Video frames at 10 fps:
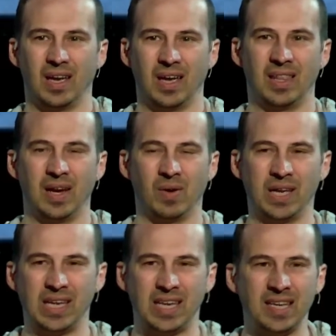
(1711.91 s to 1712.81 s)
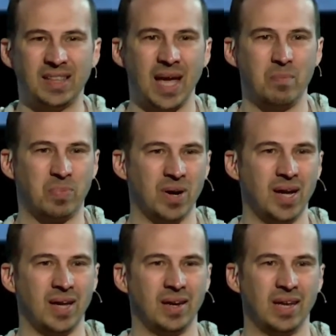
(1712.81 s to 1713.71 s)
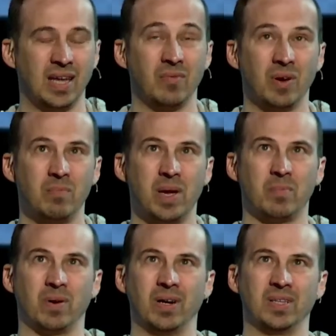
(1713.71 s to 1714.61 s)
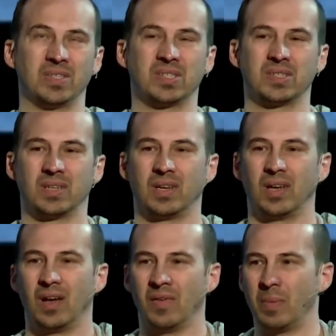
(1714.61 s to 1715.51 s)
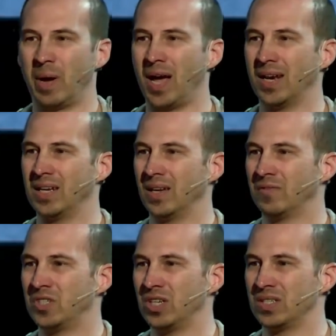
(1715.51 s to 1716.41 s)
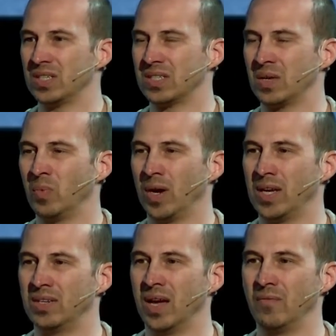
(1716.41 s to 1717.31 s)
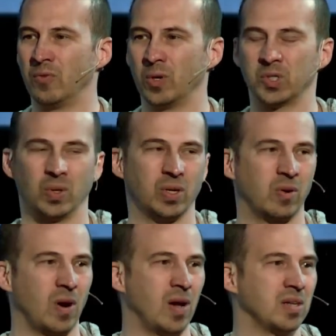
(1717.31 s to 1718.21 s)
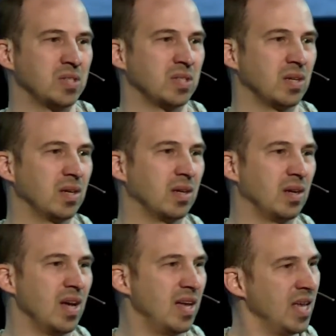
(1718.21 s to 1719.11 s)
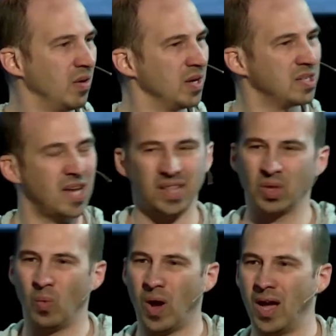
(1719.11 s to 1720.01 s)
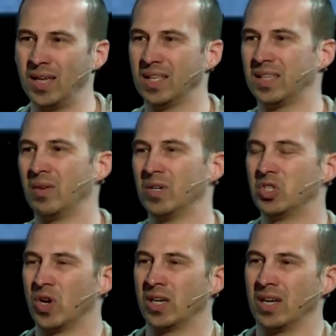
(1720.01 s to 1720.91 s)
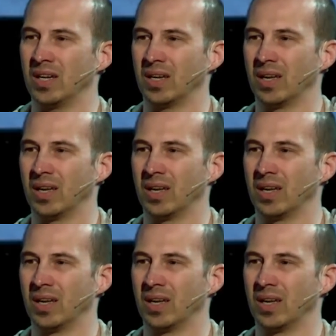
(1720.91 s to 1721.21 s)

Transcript: And they were to eat that bread in remembrance of the body of Jesus and what he had done for us on the cross. And they were to take the wine that they were drinking,